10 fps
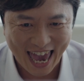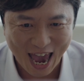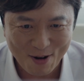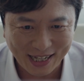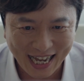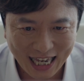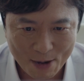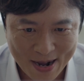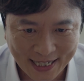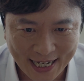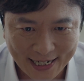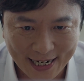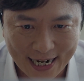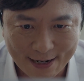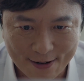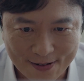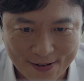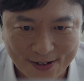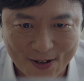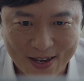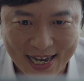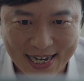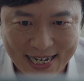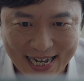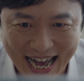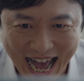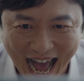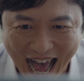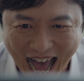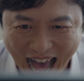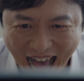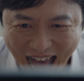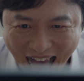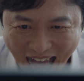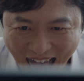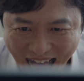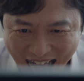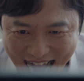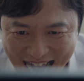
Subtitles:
Jeon Jae-young, makes a mistake on air. It is well known